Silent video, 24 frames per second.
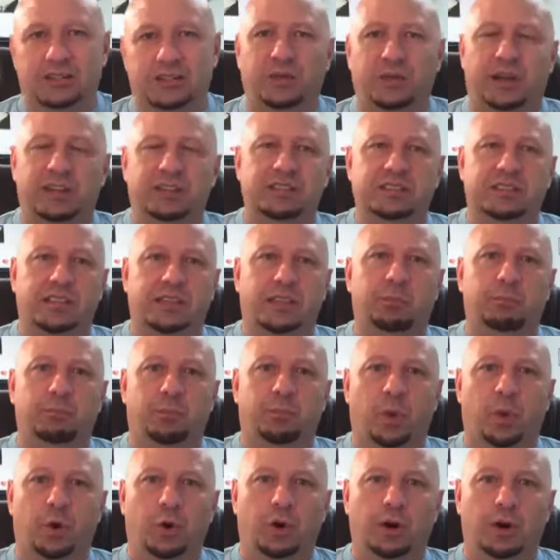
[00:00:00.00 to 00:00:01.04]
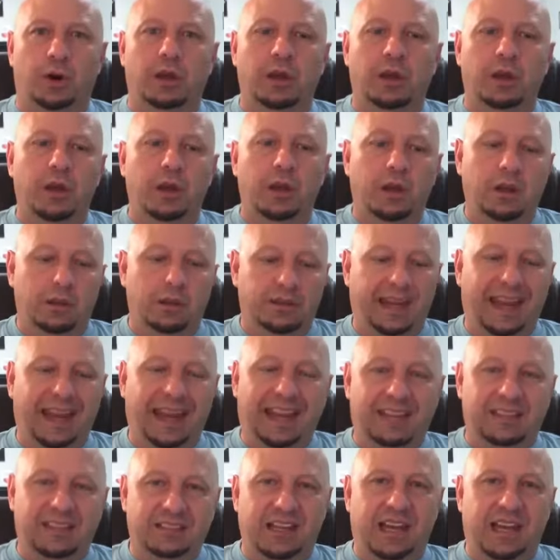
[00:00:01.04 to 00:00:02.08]
So I see more the
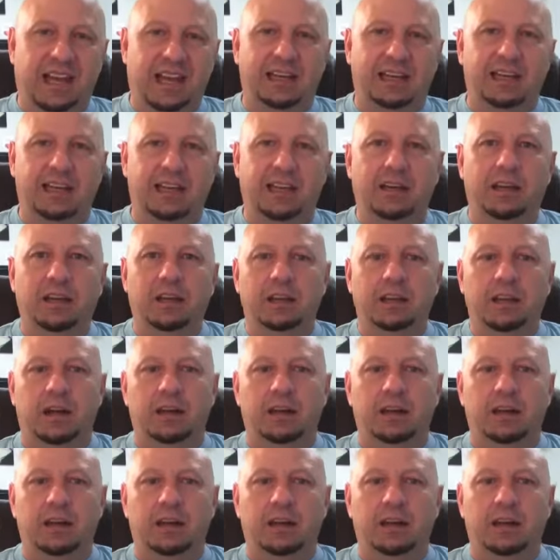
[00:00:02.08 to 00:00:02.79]
anxiety